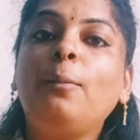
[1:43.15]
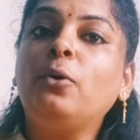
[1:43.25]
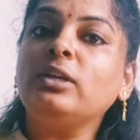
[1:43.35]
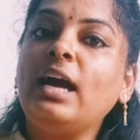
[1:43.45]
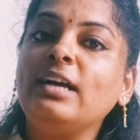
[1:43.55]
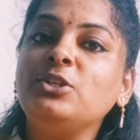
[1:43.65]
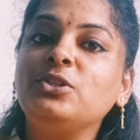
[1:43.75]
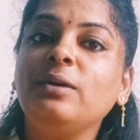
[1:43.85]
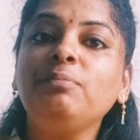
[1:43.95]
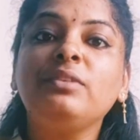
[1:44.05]

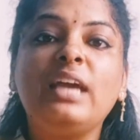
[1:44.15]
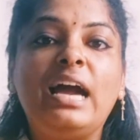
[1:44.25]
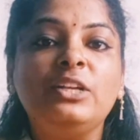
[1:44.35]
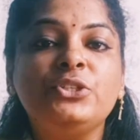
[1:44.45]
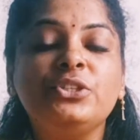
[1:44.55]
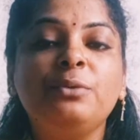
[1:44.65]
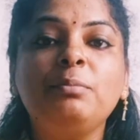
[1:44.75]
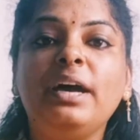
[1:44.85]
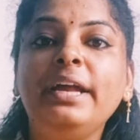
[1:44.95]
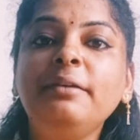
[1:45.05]
potassium,
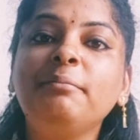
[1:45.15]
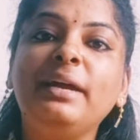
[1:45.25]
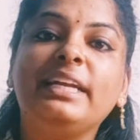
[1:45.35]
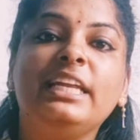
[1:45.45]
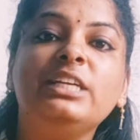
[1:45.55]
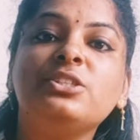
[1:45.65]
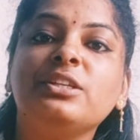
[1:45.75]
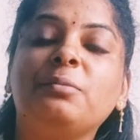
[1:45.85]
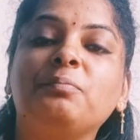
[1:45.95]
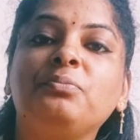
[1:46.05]
calcium and
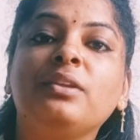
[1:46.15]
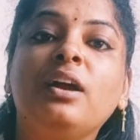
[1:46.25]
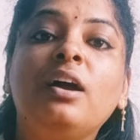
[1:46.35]
magnesium.